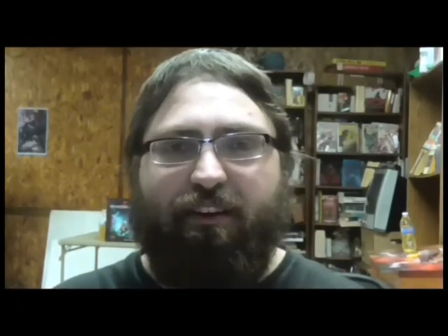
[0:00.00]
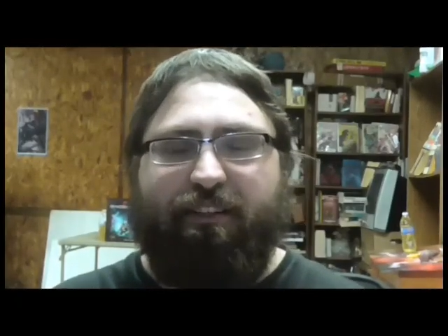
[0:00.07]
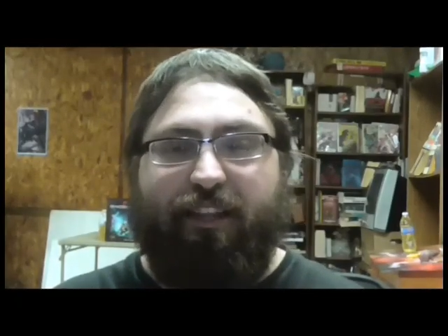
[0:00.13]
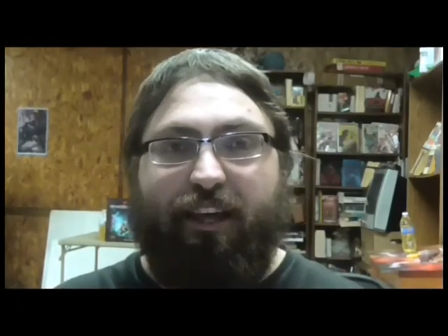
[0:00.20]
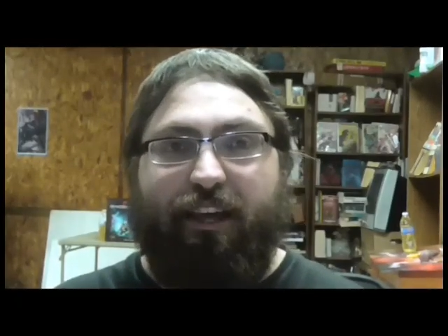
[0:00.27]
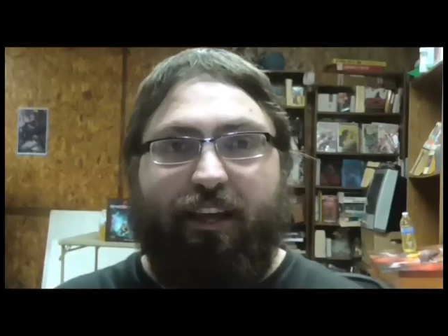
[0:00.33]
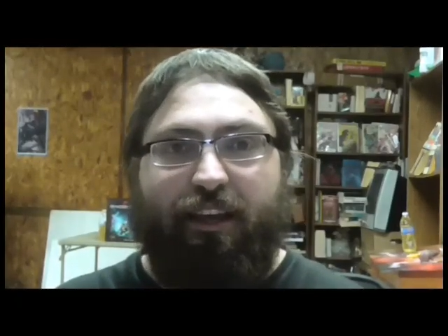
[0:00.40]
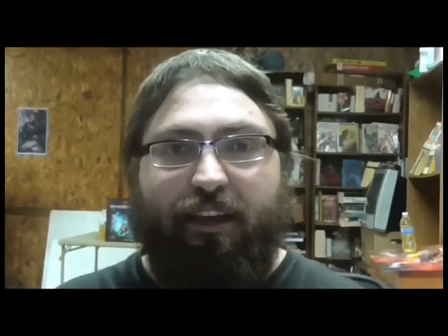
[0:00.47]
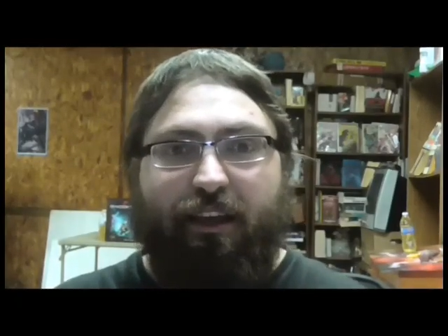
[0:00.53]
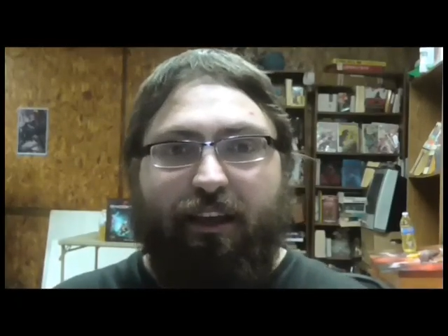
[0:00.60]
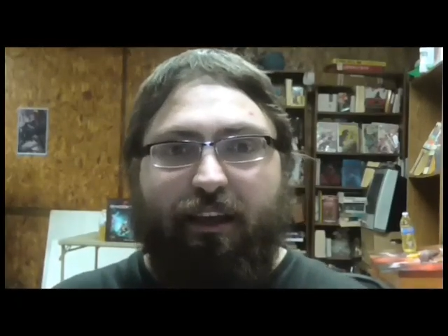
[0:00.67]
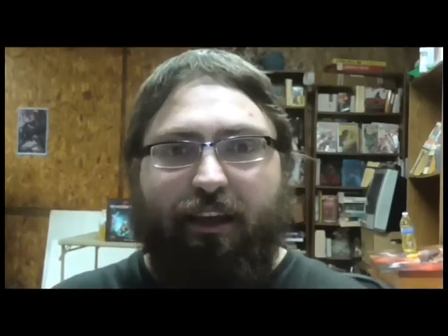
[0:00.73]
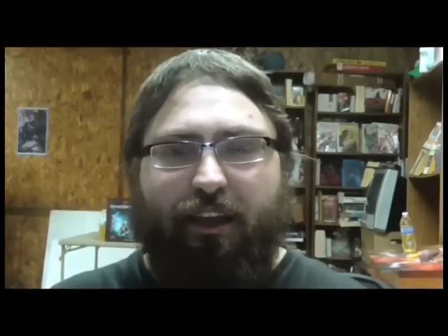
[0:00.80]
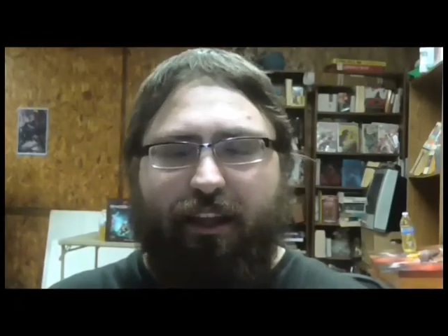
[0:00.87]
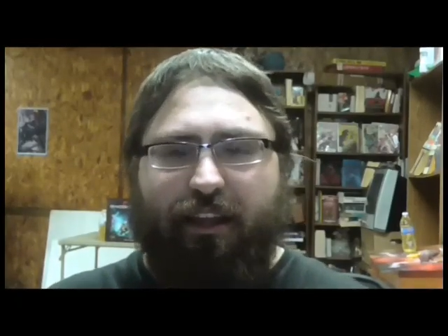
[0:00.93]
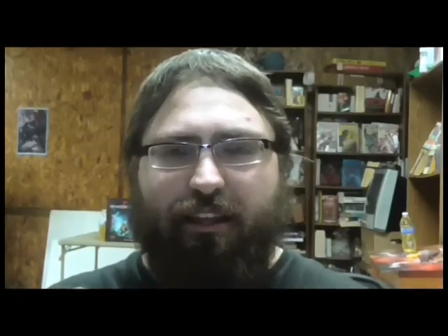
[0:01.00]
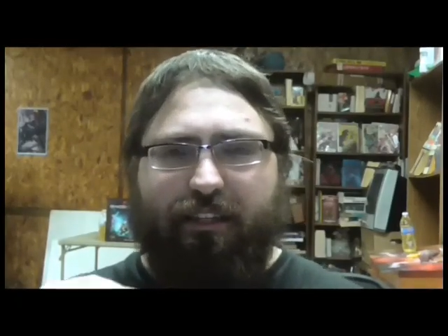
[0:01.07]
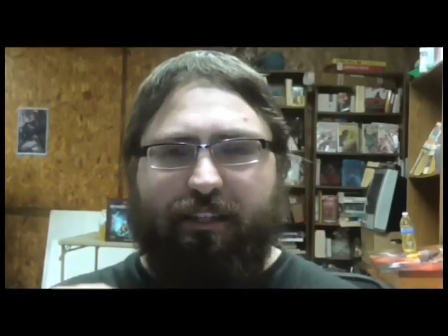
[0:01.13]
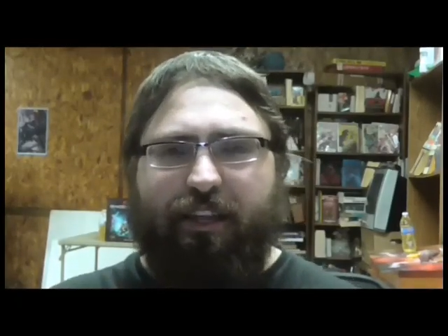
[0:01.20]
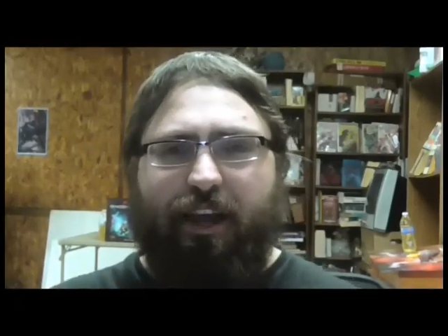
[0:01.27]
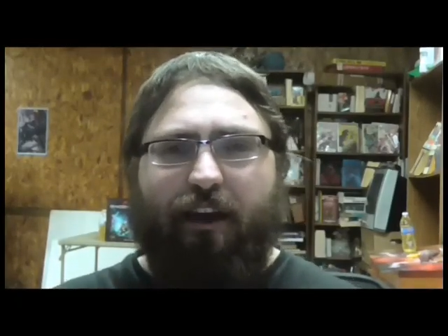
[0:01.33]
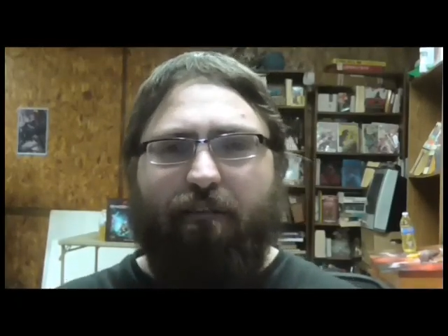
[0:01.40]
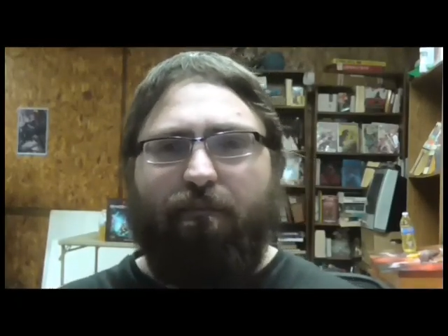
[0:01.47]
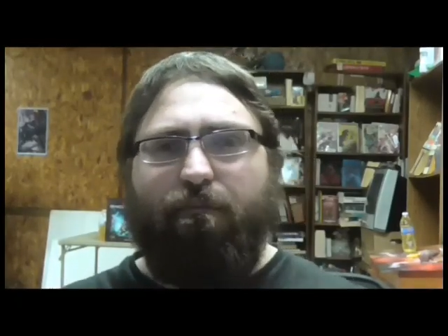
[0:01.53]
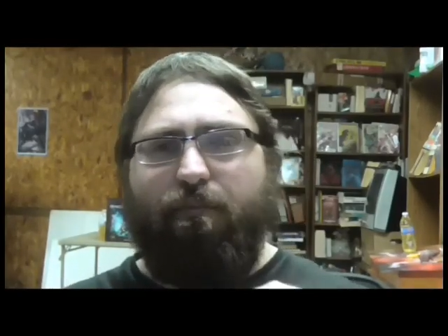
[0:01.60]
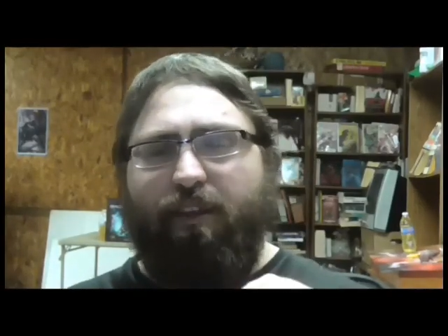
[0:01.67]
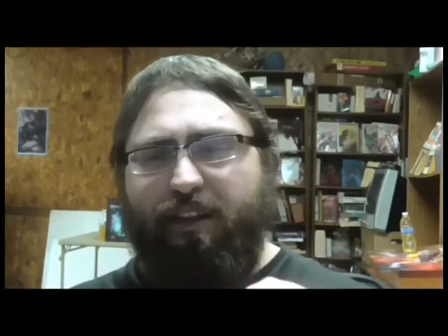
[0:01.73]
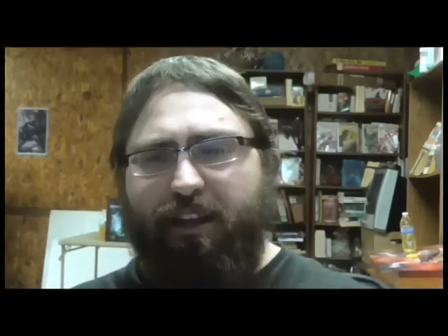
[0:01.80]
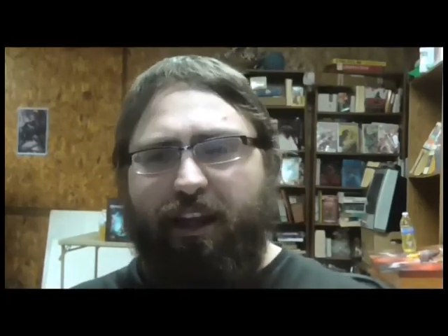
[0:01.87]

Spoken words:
It's like, it didn't have